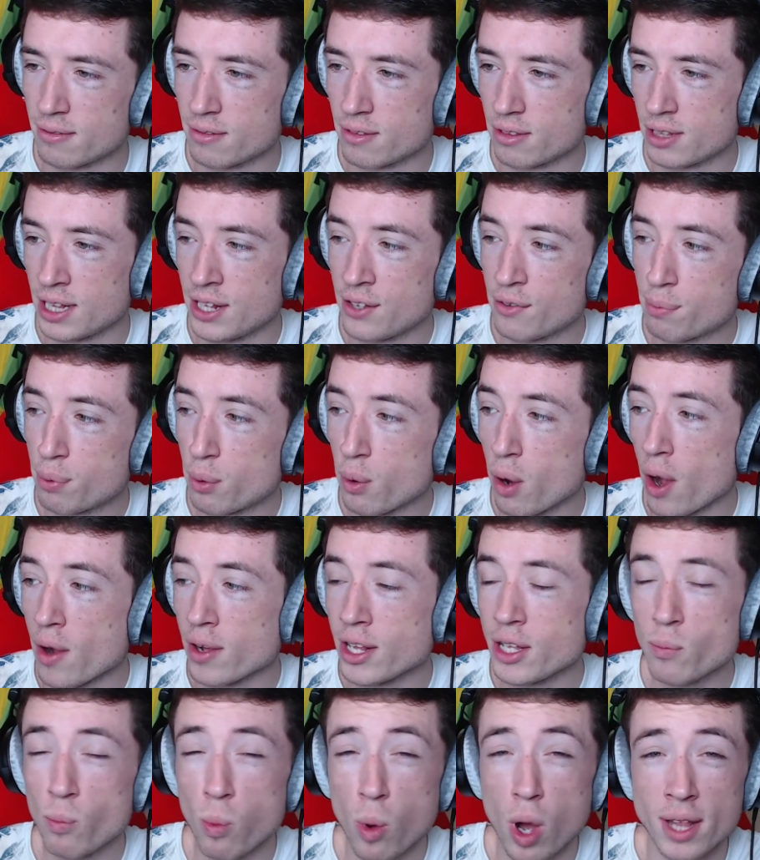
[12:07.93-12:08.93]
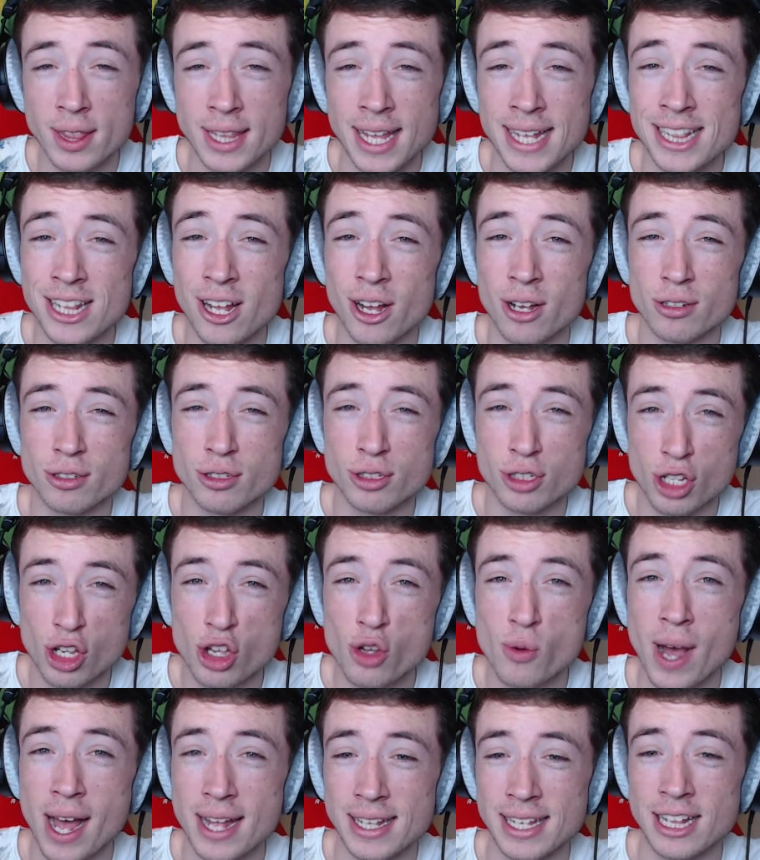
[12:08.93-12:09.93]
Liverpool only won their last
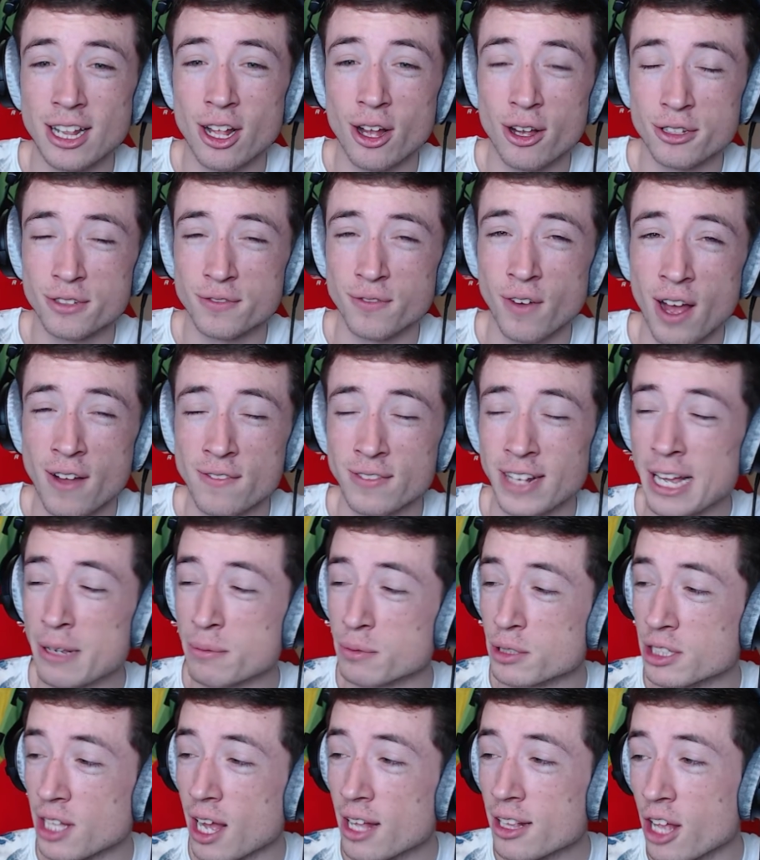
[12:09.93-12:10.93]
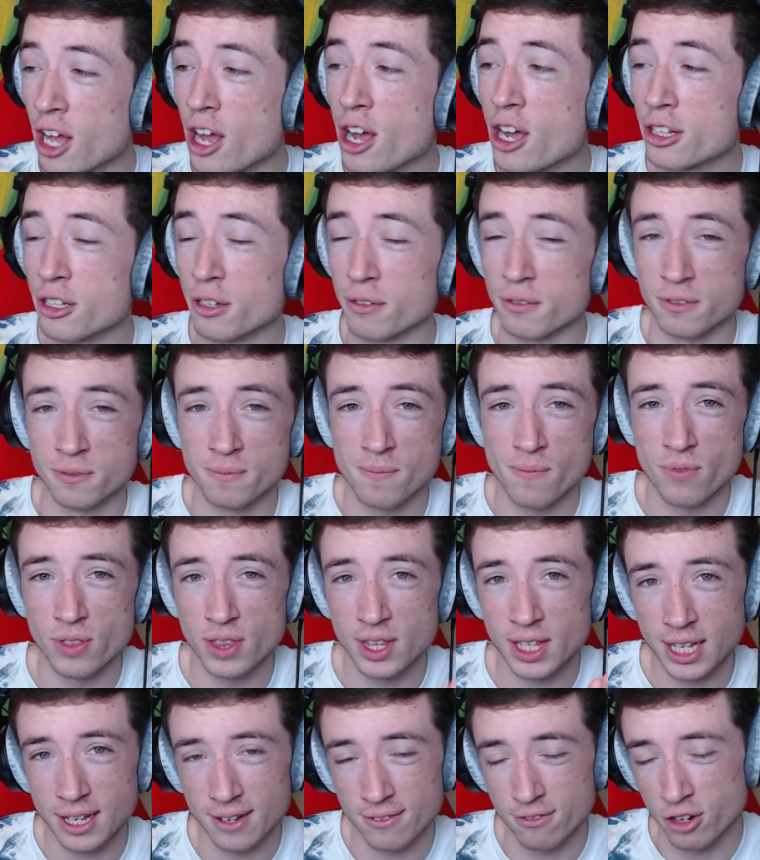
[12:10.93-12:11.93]
2 out of their last 5 games, which is unheard of
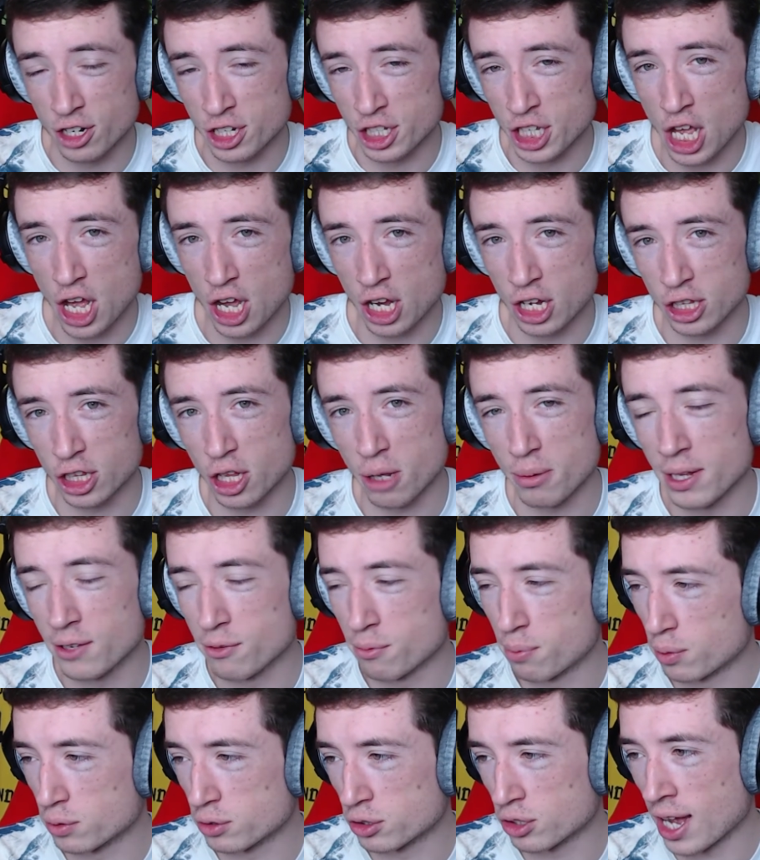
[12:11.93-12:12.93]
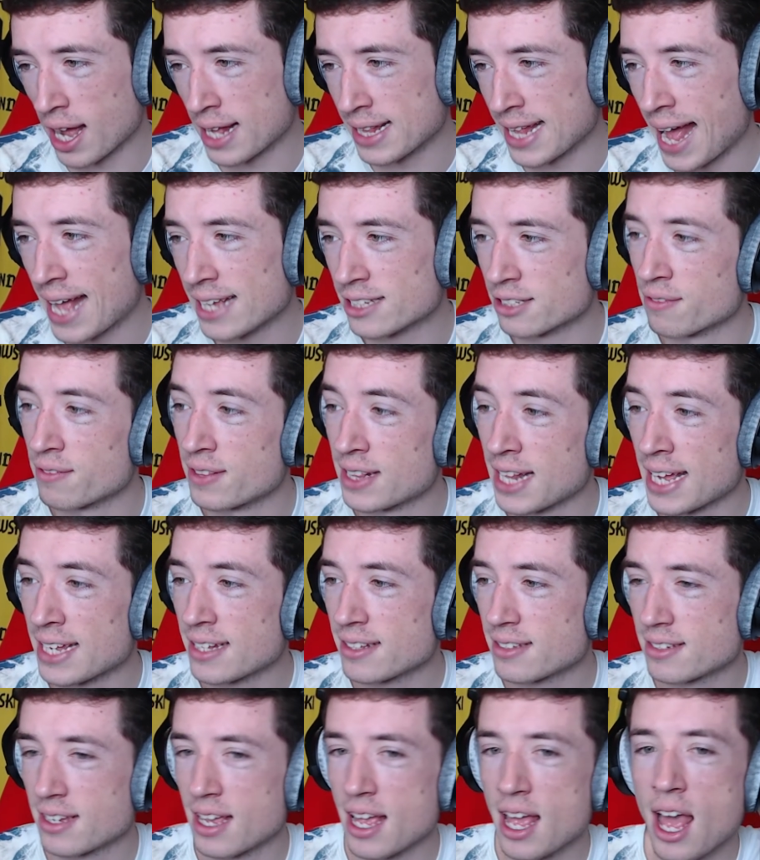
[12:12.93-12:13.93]
for a Jurgen Klopp Liverpool side as of
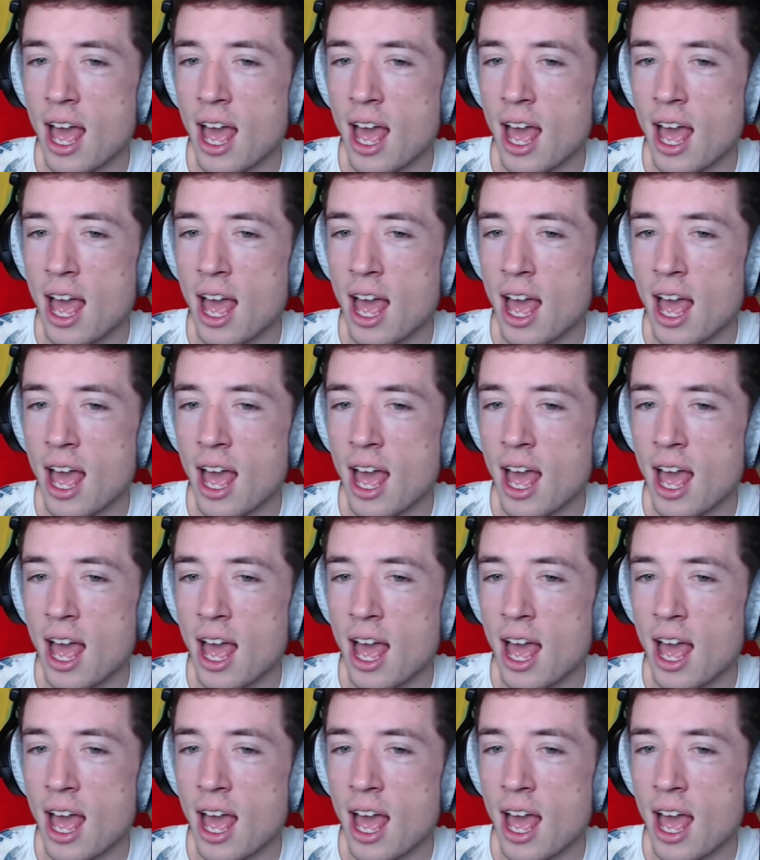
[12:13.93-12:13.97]
late.